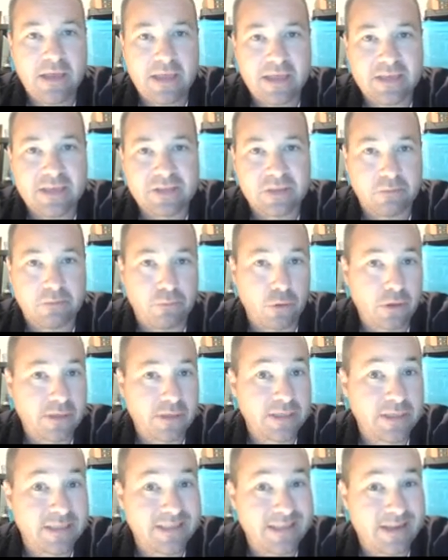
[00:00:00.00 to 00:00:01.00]
is the book
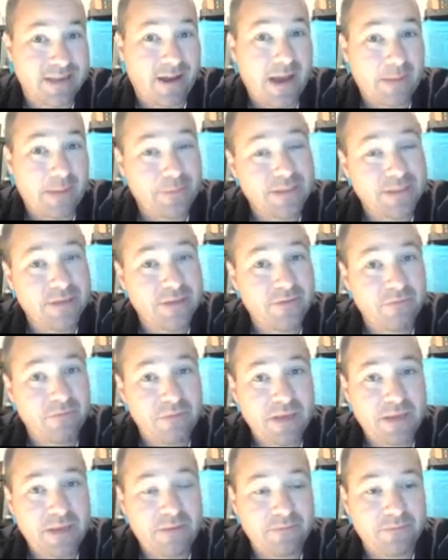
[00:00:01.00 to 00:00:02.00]
does it opposite of
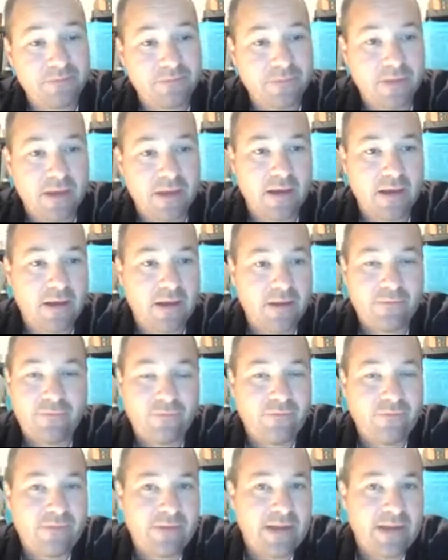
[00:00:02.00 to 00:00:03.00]
me.
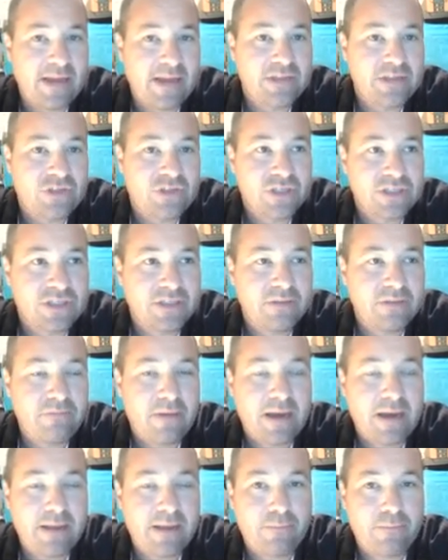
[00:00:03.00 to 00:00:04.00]
It's just in
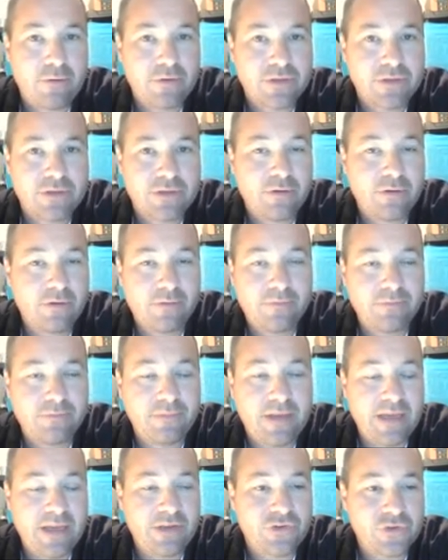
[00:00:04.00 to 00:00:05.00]
my personal
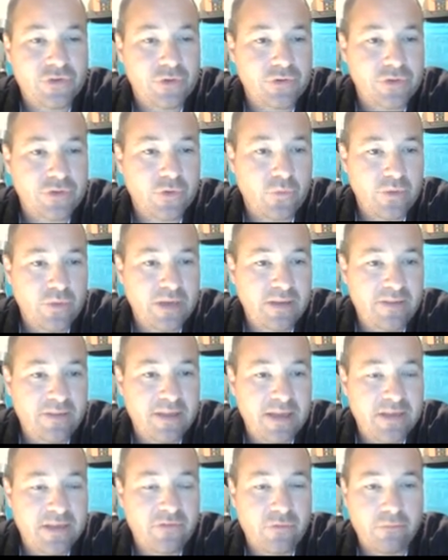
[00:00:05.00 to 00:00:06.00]
nature to read
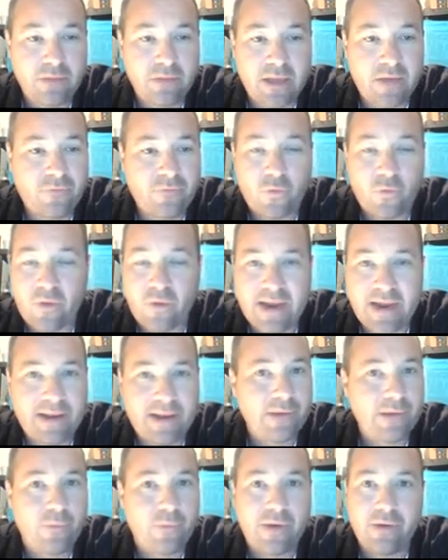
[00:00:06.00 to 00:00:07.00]
things from left to right
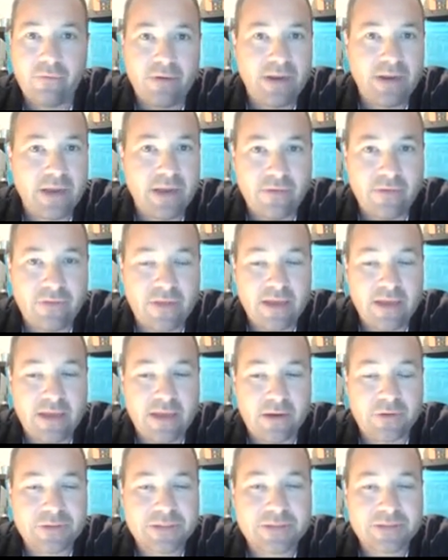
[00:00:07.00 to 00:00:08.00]
like we read everything
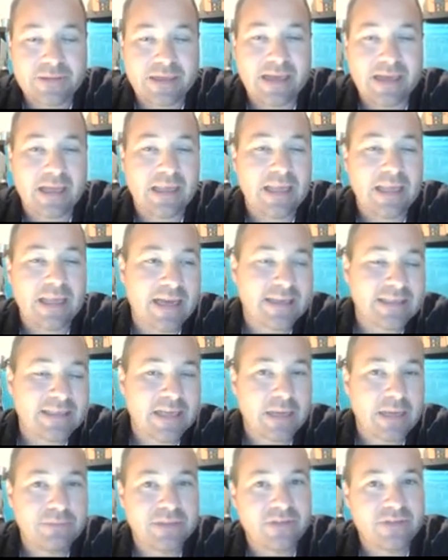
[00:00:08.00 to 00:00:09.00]
else. A lot of
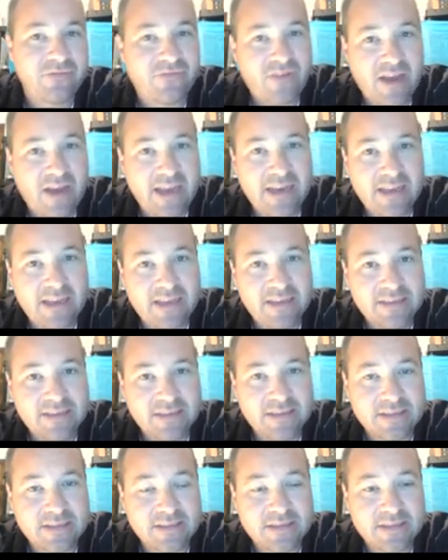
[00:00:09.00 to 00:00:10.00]
times in
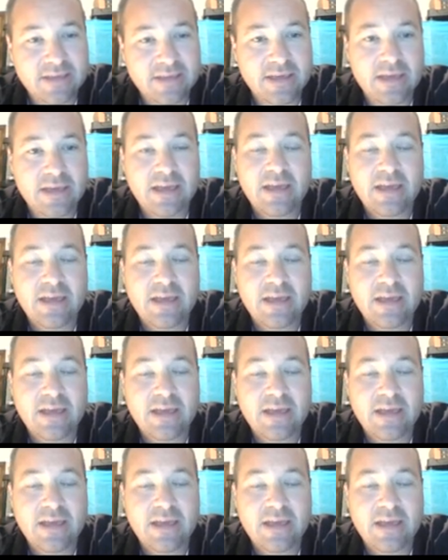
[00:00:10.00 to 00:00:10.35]
finances,